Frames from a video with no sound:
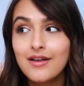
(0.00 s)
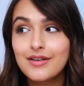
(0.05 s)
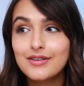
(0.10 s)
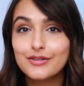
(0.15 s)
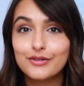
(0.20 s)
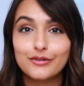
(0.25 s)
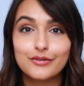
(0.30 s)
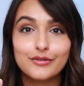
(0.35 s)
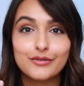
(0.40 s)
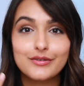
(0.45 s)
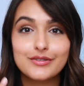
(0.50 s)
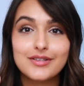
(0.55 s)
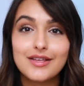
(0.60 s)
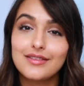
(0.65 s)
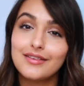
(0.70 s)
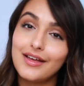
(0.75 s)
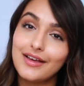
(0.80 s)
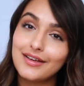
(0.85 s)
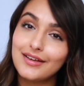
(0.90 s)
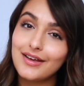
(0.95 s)
circles
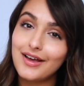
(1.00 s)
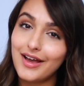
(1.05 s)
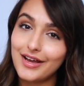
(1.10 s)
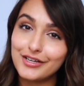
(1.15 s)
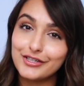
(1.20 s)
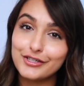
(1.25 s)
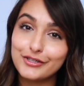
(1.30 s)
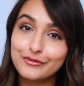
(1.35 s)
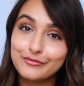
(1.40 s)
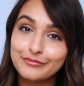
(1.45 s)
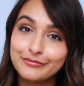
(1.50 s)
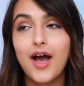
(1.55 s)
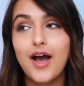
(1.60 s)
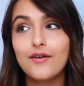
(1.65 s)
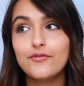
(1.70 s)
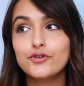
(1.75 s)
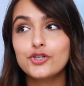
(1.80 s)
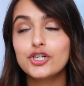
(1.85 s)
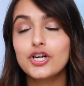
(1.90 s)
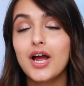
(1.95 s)
like I do.
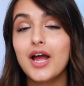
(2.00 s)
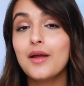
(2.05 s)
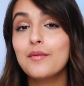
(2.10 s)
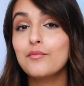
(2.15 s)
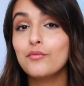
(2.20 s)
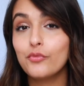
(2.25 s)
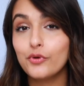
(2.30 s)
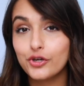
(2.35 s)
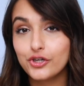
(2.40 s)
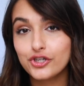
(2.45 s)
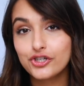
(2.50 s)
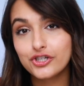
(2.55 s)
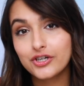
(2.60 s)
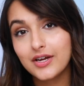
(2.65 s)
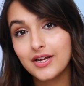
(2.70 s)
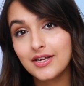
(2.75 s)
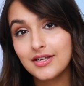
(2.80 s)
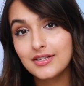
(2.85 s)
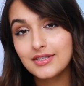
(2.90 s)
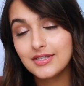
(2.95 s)
After I
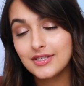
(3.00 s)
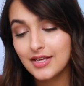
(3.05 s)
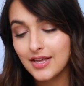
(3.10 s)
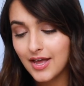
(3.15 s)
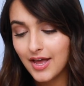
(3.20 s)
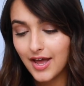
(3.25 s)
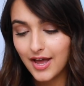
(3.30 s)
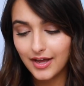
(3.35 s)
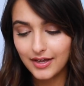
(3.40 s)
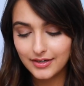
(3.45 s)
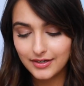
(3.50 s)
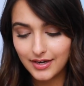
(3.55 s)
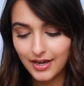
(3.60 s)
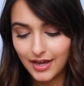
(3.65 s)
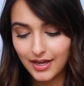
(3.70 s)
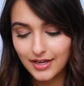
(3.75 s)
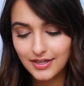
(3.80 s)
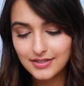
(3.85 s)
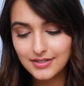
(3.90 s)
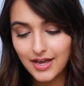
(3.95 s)
moisturize at
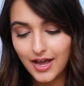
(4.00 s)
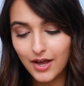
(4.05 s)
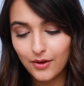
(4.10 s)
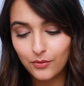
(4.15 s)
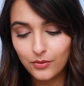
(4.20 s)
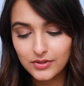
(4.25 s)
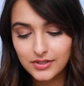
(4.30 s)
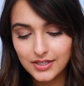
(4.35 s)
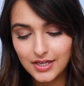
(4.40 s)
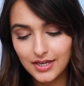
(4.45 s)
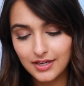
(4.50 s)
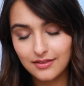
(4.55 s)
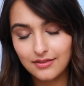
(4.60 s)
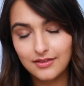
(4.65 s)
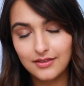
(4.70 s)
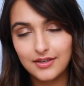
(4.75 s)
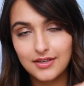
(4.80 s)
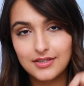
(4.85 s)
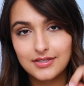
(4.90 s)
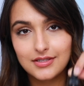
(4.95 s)
night, I will take
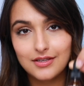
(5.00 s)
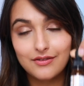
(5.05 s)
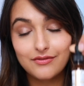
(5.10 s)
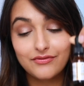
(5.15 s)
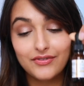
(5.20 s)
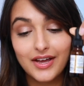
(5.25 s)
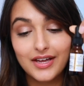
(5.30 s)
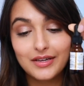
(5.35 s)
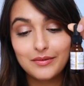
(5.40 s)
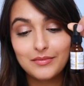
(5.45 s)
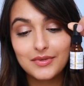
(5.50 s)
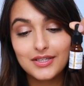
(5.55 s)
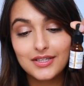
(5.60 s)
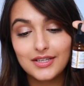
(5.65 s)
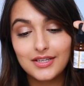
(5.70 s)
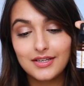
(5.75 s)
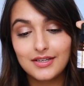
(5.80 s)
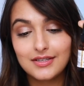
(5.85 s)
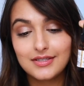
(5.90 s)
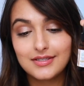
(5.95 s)
this vitamin
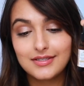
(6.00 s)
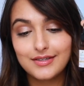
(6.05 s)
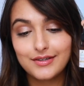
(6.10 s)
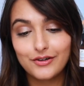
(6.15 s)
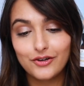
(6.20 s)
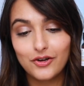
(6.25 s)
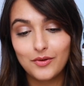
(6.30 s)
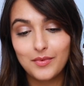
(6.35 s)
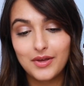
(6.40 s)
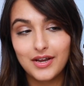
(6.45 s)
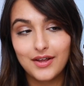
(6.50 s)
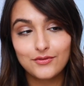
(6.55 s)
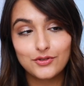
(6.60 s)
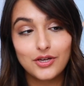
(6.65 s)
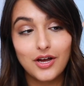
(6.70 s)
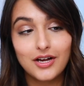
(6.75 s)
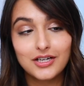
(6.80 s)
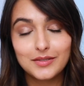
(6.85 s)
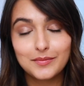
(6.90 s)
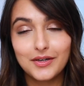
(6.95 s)
E serum, and I've
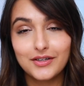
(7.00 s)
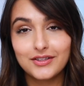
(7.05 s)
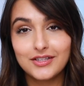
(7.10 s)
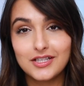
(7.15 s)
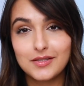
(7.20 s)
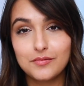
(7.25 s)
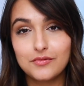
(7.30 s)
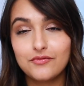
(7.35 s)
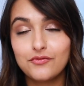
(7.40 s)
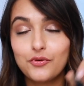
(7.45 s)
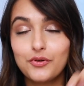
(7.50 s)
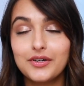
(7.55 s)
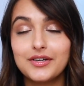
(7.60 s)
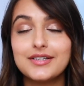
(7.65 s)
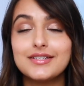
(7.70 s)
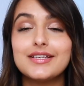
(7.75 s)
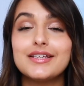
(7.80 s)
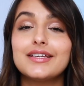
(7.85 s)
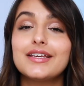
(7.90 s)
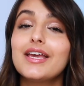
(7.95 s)
talked about this before. It
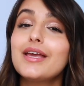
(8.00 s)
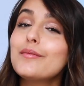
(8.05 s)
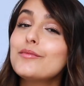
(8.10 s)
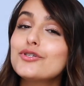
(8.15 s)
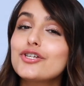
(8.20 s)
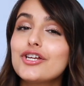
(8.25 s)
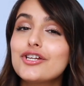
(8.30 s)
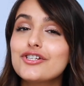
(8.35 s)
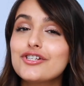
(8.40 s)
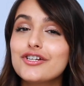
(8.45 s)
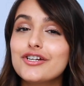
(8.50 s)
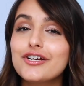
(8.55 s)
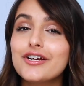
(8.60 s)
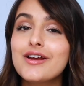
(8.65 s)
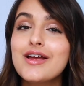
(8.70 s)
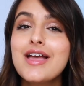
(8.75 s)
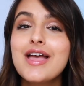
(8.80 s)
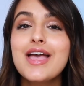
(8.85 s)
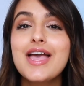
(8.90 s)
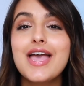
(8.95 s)
is a game changer.
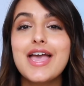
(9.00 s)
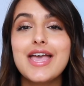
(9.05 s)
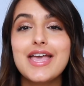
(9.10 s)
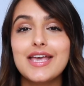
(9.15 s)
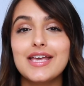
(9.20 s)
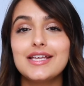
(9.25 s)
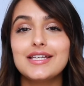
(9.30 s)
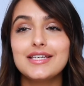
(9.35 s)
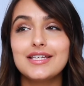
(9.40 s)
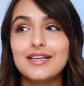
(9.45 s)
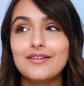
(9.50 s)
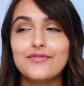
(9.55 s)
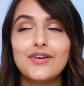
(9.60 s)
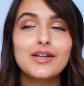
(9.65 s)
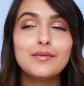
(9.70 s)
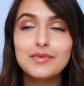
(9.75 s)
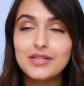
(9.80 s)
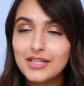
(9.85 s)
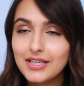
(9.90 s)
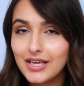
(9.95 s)

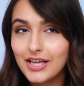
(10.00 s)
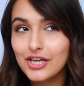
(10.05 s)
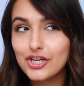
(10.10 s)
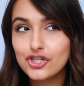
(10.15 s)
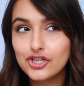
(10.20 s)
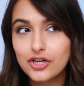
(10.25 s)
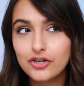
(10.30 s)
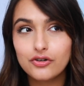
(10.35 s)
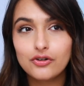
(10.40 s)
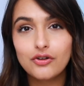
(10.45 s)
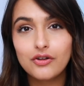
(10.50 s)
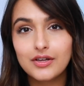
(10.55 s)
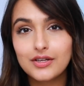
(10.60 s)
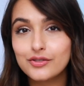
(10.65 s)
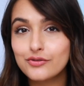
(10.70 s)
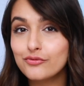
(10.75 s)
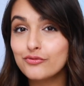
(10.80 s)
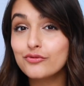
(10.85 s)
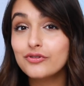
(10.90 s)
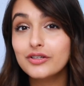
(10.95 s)
Vitamin E in general
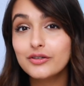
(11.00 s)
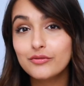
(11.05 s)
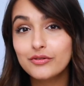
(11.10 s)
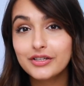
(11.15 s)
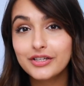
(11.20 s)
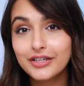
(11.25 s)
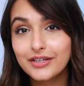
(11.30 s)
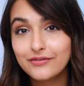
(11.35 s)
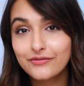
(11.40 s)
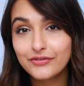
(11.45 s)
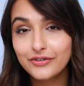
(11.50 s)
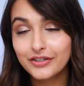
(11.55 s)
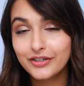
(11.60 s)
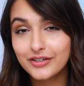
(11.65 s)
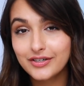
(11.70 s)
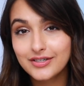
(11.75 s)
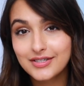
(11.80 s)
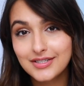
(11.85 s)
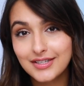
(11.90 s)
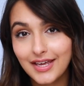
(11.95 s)
is really, really good for
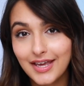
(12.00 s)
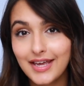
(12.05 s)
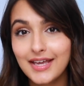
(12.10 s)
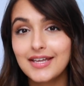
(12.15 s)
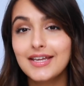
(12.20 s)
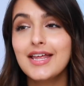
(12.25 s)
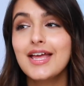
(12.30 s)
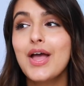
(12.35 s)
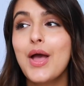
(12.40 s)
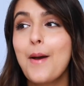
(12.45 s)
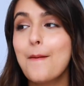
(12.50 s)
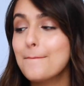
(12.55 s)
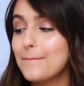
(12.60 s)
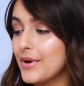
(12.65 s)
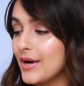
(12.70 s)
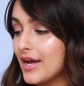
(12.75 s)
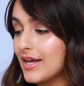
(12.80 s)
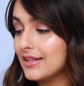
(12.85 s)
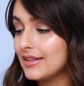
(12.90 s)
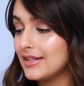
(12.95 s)
your skin,
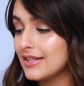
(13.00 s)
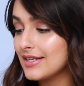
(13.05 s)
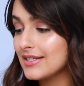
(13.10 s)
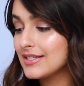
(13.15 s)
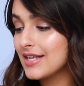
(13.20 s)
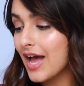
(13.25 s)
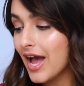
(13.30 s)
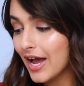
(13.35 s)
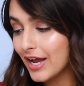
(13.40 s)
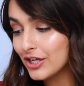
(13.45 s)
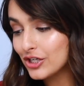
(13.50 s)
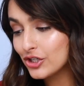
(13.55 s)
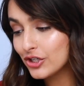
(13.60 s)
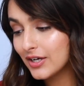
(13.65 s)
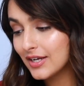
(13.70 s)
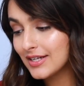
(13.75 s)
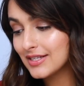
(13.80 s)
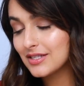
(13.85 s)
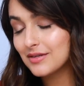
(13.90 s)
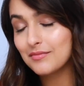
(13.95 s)
but this
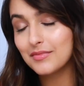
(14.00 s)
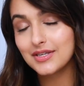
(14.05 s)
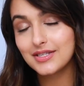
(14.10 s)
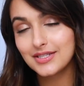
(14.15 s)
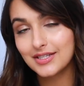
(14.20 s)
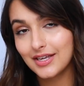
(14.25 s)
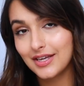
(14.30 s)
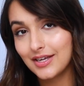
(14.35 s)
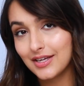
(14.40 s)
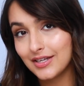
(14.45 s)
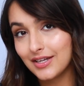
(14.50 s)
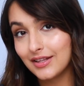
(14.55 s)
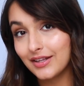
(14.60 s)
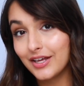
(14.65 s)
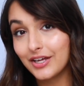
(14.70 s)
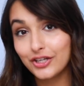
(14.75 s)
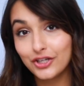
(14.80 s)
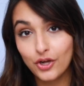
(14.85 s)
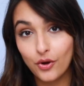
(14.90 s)
hydrates my skin like